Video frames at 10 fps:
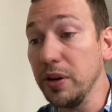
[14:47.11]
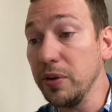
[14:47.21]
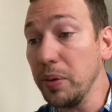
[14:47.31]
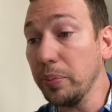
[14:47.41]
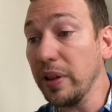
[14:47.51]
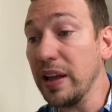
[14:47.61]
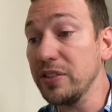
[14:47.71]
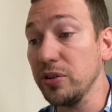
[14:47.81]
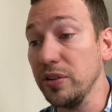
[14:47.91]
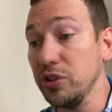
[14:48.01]
the green
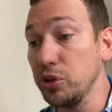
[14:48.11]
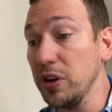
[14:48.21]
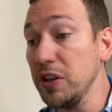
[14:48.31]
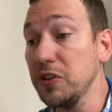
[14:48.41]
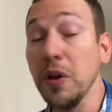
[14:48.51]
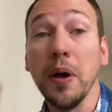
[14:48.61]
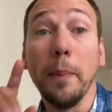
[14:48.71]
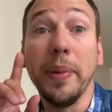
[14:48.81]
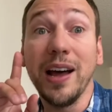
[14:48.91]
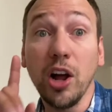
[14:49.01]
plants, or the trees,
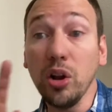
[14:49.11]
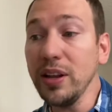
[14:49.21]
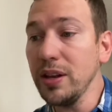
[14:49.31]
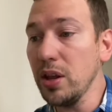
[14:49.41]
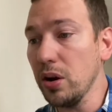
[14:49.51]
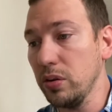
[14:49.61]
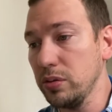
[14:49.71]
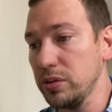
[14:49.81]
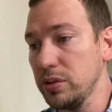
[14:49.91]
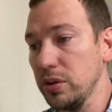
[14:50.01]
but only
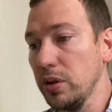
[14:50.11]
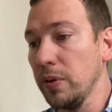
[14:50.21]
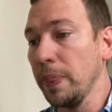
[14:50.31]
those